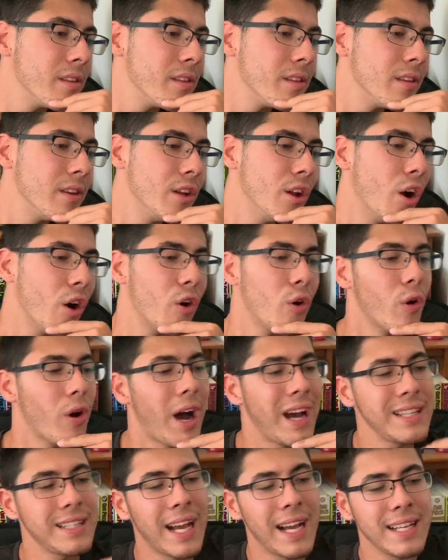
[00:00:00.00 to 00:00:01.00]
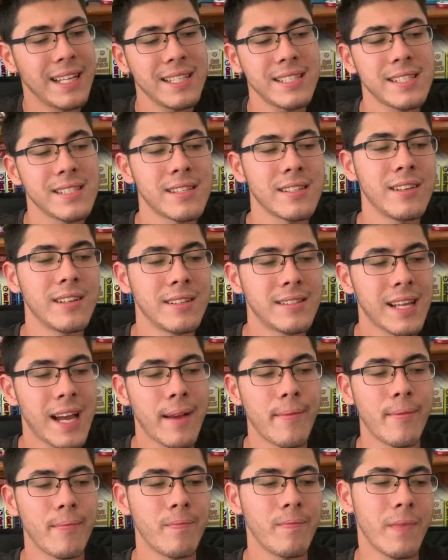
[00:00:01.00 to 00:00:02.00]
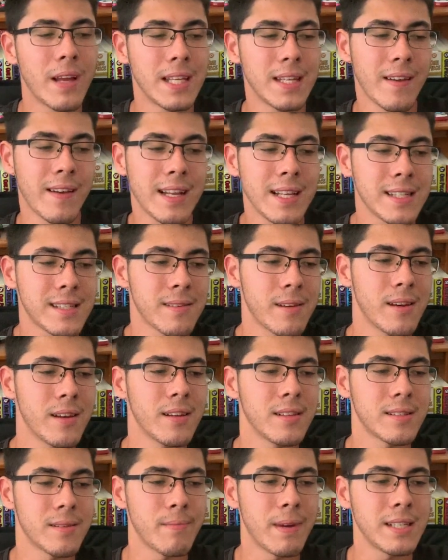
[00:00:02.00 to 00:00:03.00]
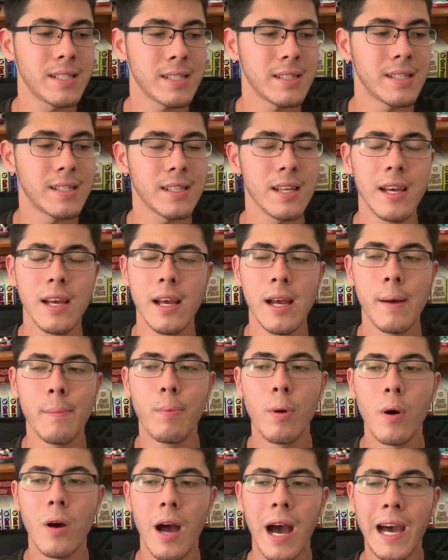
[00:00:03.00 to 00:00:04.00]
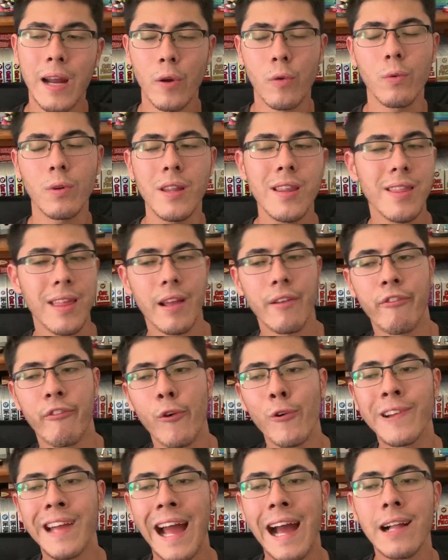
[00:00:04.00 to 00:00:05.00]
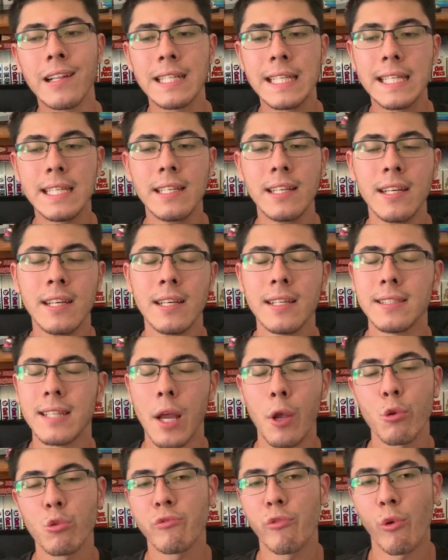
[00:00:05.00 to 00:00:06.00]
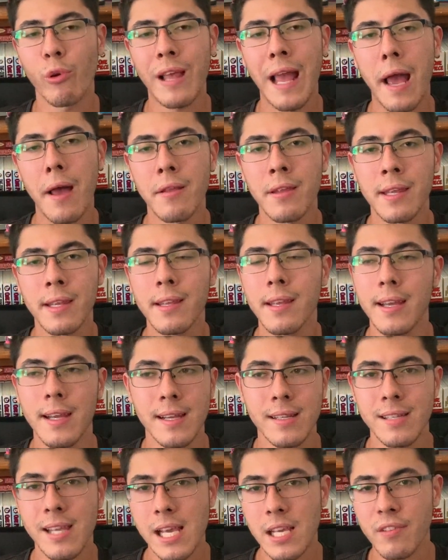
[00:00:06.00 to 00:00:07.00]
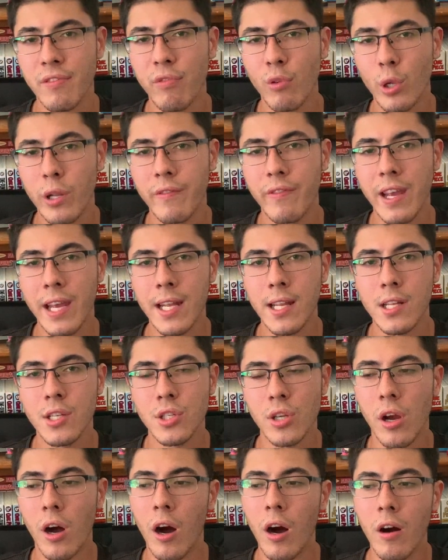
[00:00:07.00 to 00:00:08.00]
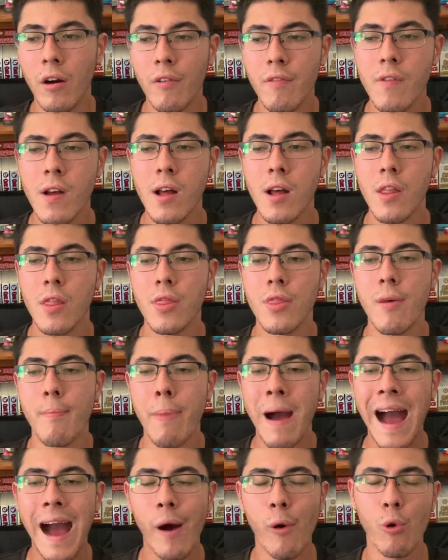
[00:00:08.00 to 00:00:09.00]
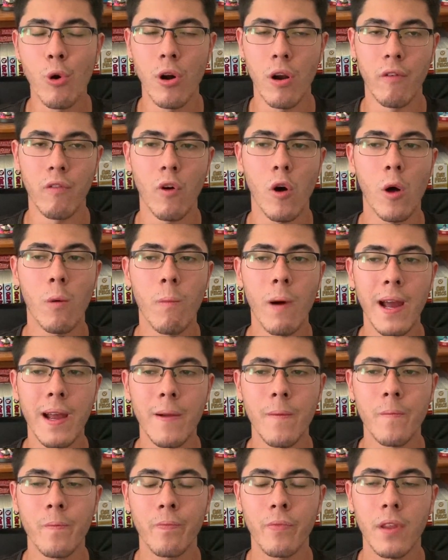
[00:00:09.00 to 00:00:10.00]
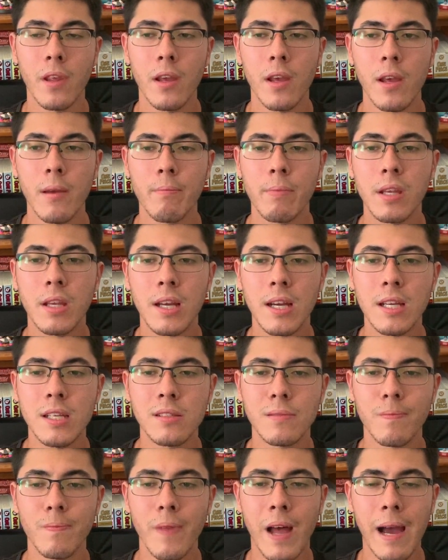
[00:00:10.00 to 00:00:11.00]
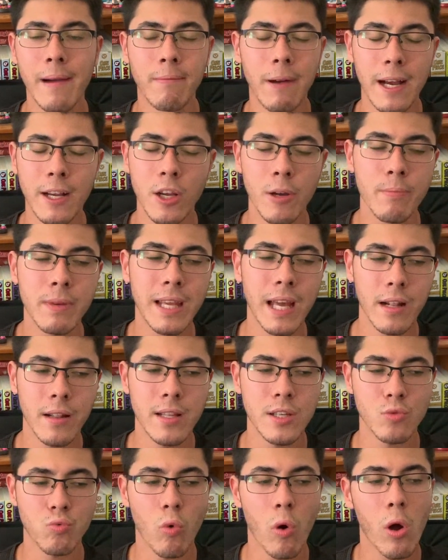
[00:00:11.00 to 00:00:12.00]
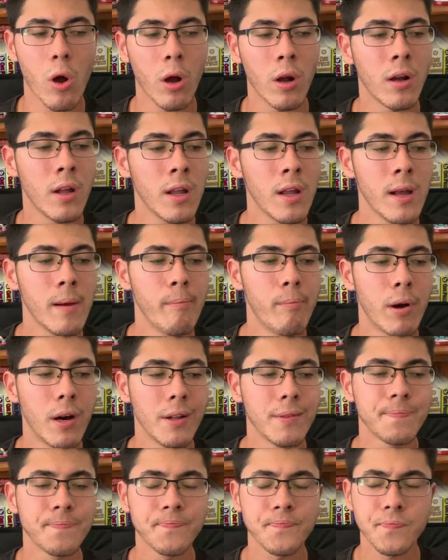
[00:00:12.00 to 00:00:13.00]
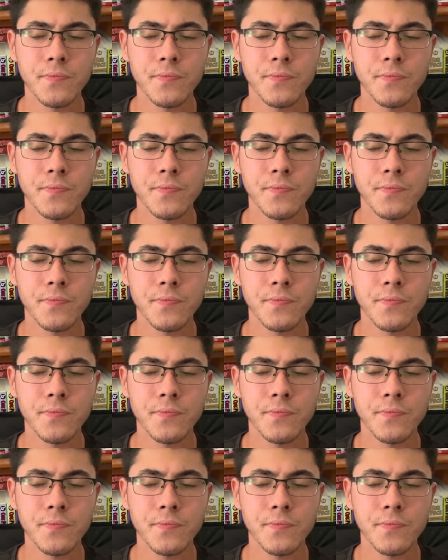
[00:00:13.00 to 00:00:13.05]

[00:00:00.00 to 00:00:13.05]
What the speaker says: you know, I guess it's a good time as any to mention this, but I don't really think Deku's full Caling takes full advantage of the power of All Might, because I could be getting this wrong, but